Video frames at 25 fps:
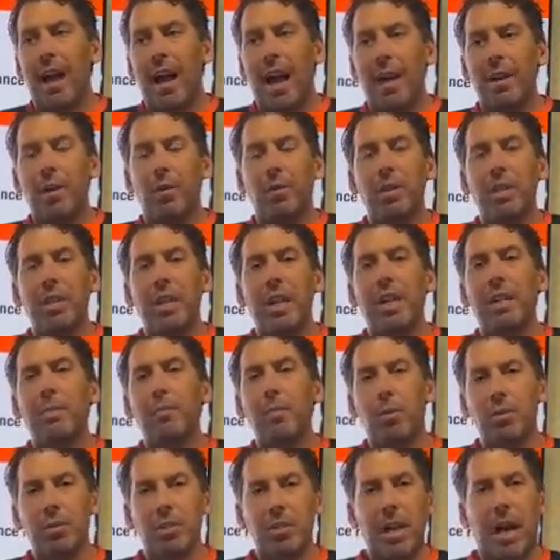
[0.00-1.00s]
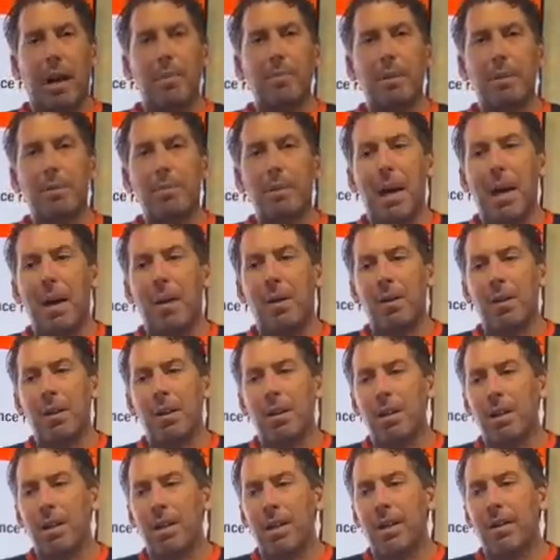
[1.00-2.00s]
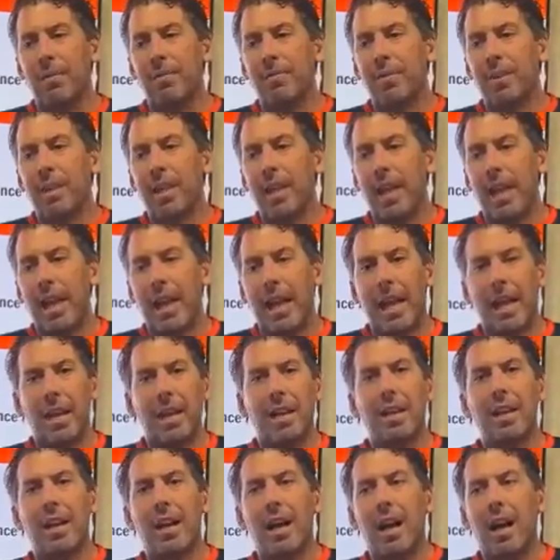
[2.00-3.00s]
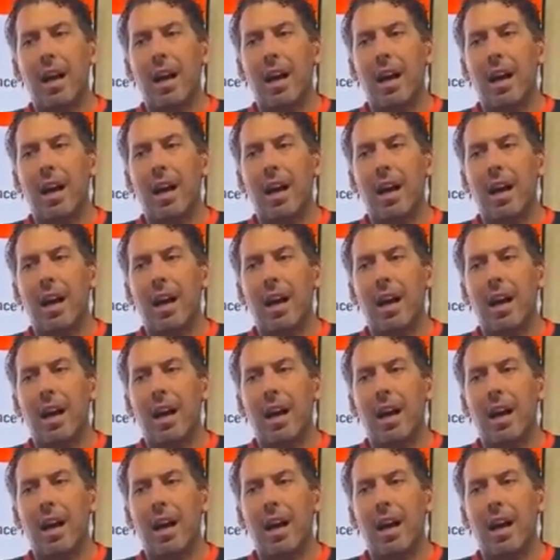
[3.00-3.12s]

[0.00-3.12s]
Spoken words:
I don't need any more stopping power, and